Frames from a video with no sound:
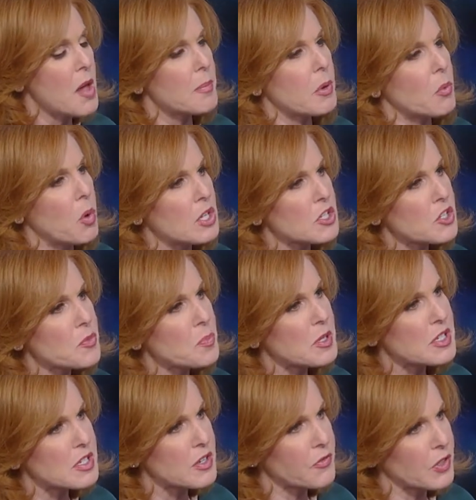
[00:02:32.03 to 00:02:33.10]
But what
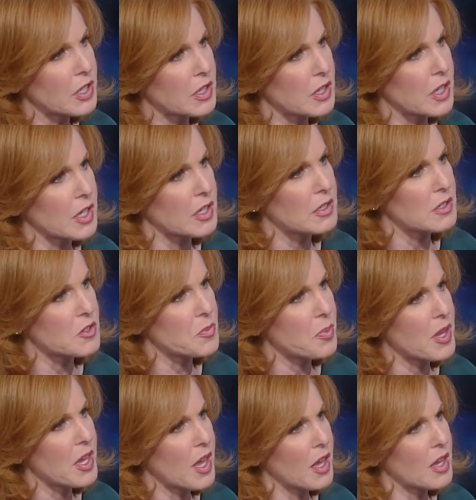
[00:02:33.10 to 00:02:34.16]
specifically does
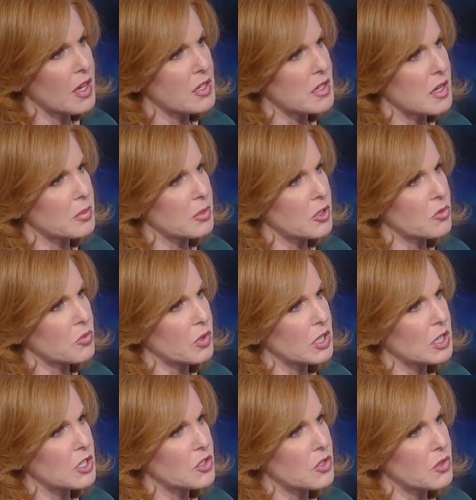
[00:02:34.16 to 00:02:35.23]
PANW
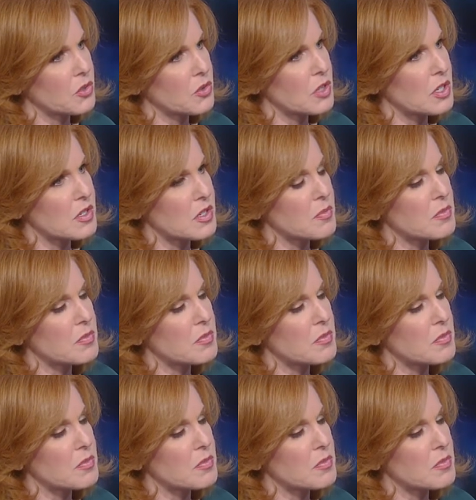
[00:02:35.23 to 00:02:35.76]
really do that's,